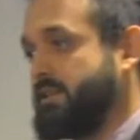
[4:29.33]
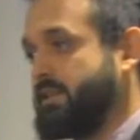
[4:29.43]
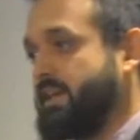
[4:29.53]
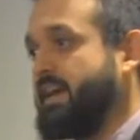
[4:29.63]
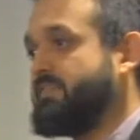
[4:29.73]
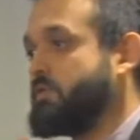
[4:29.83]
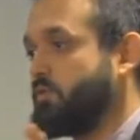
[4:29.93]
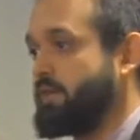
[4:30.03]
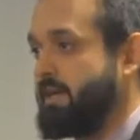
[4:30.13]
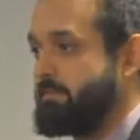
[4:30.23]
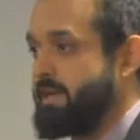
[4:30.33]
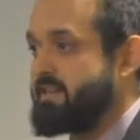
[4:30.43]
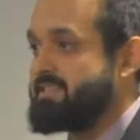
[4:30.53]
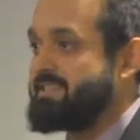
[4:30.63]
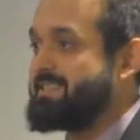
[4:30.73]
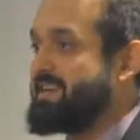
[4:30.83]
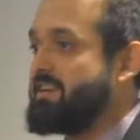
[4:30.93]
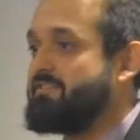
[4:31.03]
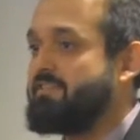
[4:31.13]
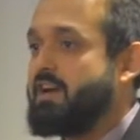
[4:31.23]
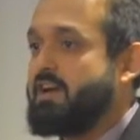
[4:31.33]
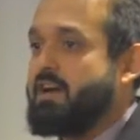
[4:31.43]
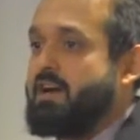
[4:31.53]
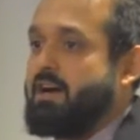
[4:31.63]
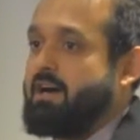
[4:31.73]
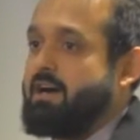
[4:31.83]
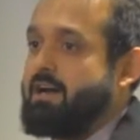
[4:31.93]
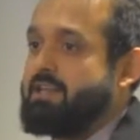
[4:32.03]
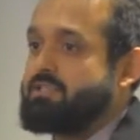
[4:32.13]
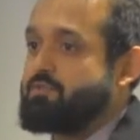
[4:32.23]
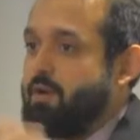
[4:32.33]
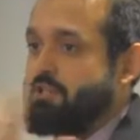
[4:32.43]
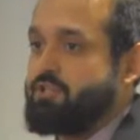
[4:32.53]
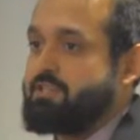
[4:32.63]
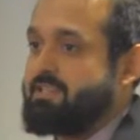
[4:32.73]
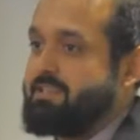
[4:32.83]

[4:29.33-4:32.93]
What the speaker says: Like, they have their own APIs. It's a set of instructions.